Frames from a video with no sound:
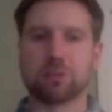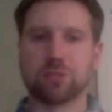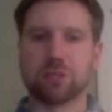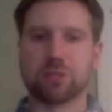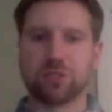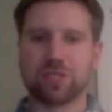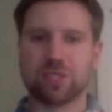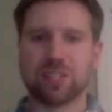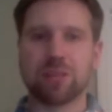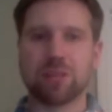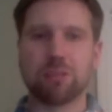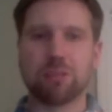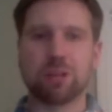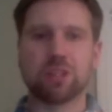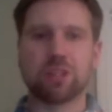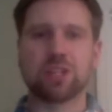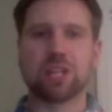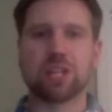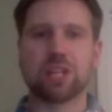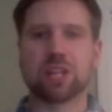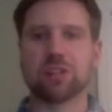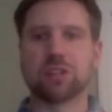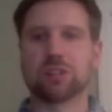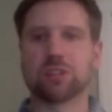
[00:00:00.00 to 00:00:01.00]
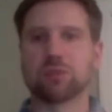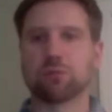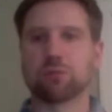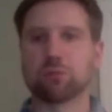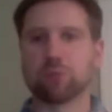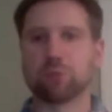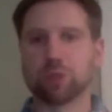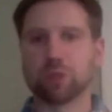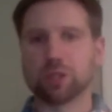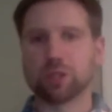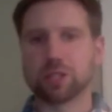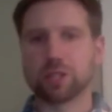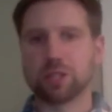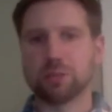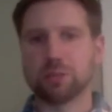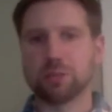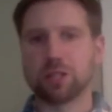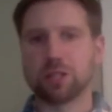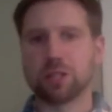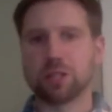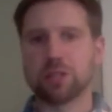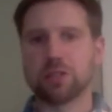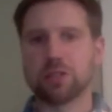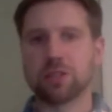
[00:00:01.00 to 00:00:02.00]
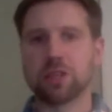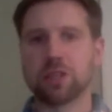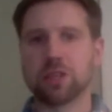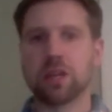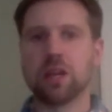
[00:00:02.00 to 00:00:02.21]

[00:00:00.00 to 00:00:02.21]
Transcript: But STEM education really means